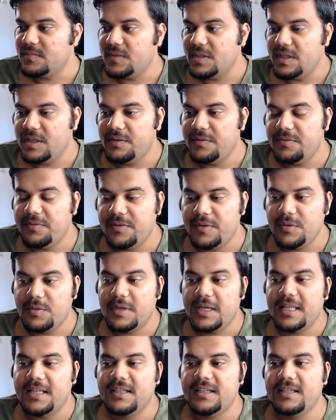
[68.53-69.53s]
If you
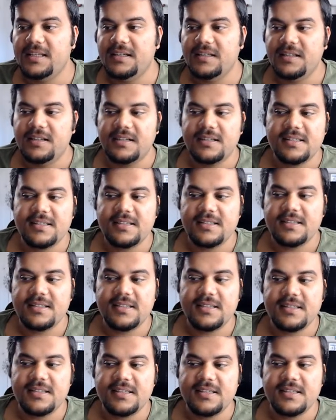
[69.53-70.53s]
can hear and see
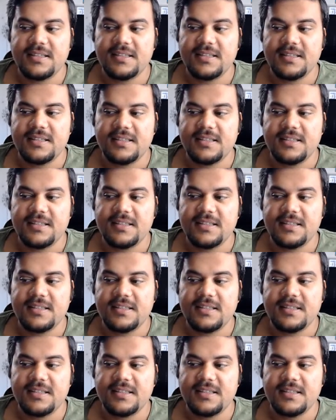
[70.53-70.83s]
me, then please